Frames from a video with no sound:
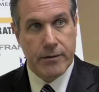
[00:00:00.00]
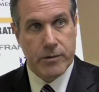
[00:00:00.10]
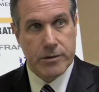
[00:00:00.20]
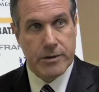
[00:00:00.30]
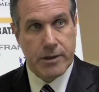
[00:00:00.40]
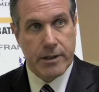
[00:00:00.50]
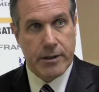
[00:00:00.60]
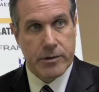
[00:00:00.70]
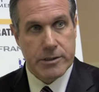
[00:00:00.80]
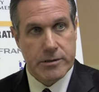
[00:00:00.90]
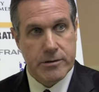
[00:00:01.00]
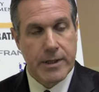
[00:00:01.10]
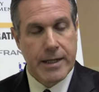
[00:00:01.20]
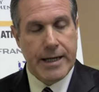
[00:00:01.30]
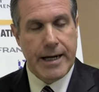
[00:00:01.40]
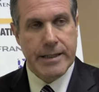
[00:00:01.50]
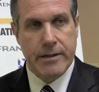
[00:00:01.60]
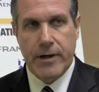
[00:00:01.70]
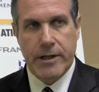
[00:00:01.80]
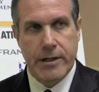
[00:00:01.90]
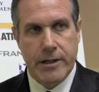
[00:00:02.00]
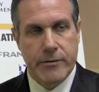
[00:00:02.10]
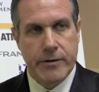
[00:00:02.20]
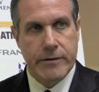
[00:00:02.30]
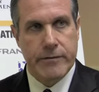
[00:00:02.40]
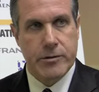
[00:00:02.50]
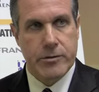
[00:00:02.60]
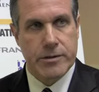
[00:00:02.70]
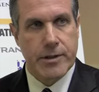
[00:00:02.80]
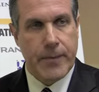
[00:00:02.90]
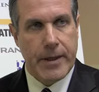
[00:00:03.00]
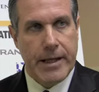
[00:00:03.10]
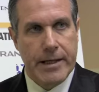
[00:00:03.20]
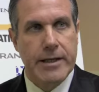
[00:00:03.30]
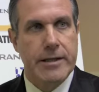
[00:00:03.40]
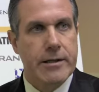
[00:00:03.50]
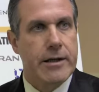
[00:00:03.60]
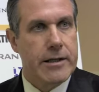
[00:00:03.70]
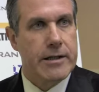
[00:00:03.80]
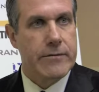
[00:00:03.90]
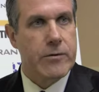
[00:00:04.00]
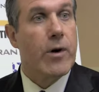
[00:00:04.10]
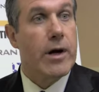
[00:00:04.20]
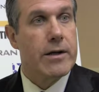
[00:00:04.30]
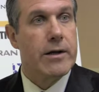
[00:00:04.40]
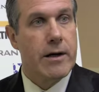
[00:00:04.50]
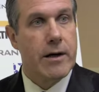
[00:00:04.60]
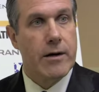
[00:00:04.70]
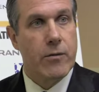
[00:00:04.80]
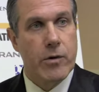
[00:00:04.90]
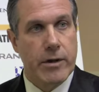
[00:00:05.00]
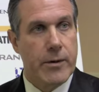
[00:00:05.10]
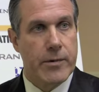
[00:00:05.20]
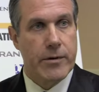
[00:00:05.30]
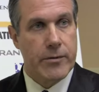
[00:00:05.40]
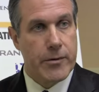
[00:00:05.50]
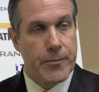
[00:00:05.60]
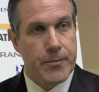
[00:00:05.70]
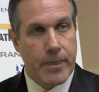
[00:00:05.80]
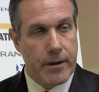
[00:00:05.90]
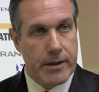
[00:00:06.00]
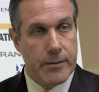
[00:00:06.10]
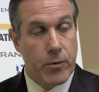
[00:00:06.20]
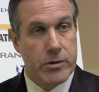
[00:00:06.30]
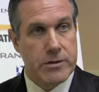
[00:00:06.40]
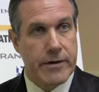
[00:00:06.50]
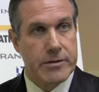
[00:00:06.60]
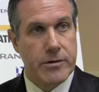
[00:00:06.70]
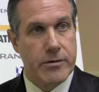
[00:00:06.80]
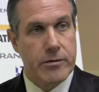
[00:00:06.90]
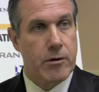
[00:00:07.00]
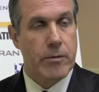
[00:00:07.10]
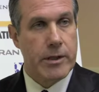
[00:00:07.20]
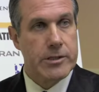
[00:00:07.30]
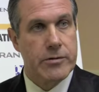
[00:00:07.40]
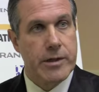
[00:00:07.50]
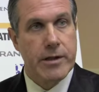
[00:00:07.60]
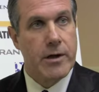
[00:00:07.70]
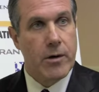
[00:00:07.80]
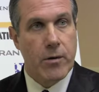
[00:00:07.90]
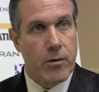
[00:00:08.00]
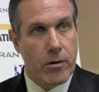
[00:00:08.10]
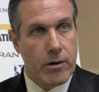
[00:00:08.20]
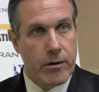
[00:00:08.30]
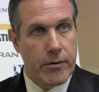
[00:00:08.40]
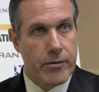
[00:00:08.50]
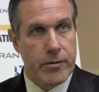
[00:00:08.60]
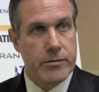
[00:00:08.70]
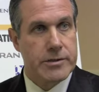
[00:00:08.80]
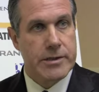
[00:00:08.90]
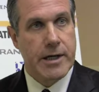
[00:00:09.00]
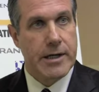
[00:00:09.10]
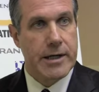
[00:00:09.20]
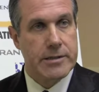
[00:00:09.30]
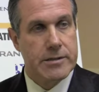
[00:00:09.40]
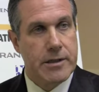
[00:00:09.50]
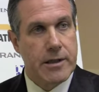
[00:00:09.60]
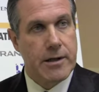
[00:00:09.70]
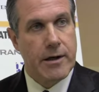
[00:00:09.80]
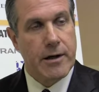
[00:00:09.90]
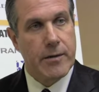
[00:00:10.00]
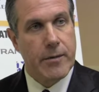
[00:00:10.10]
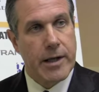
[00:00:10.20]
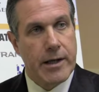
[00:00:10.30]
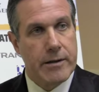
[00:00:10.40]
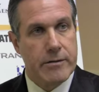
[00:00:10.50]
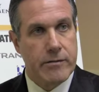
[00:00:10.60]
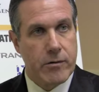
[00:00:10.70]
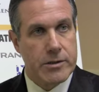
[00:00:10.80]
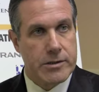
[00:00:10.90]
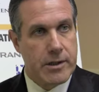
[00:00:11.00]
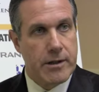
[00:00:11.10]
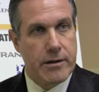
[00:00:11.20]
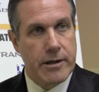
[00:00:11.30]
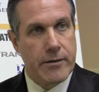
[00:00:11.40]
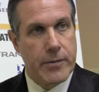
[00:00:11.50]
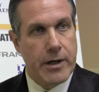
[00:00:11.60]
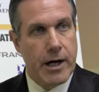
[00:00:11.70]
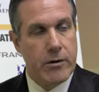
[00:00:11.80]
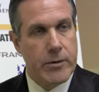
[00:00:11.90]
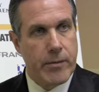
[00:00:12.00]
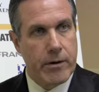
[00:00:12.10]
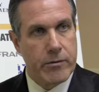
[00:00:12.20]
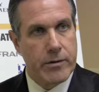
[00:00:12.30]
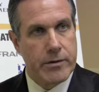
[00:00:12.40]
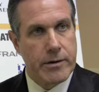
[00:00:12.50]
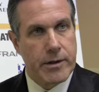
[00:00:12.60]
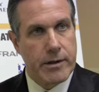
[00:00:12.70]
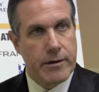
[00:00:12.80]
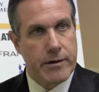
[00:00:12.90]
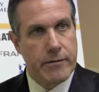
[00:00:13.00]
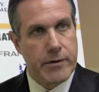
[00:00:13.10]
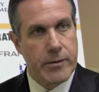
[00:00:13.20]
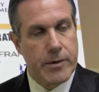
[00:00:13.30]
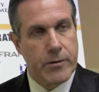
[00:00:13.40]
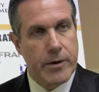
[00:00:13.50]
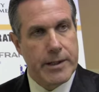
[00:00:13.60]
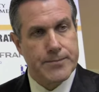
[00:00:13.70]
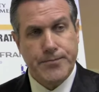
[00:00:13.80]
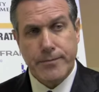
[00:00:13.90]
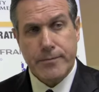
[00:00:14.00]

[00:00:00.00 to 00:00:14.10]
which enable us to identify individuals in any given way, whether that be through, again, ports of entry, through global entry, or through CIS, and of course, the FBI, who we partnered with in a very big way,